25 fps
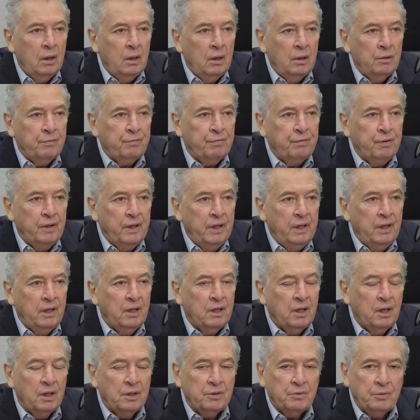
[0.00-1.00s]
fleeing
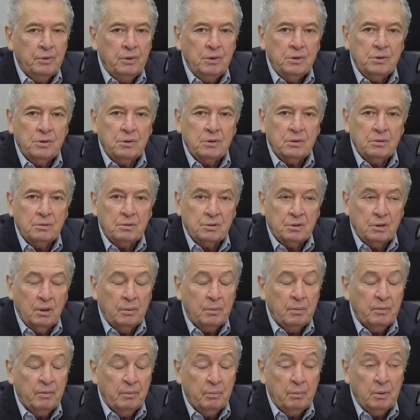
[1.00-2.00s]
countries,
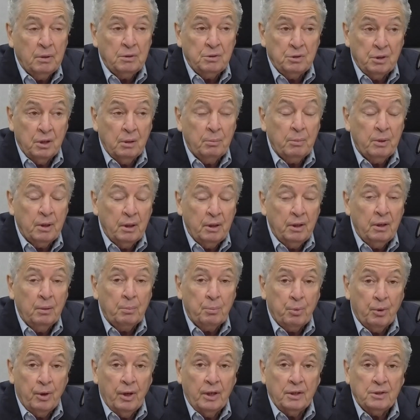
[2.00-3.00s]
some of them legitimately
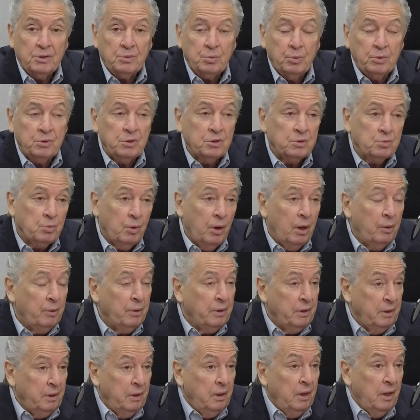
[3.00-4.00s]
oppressed, which is why
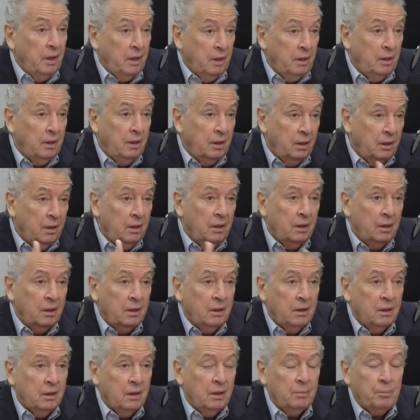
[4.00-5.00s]
we need a,
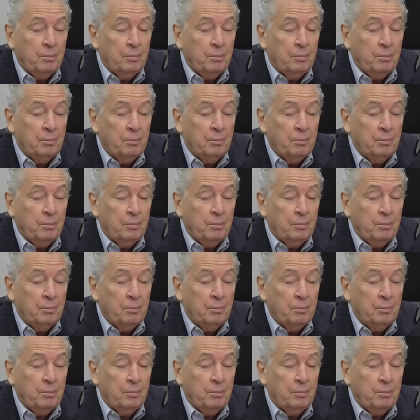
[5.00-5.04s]
a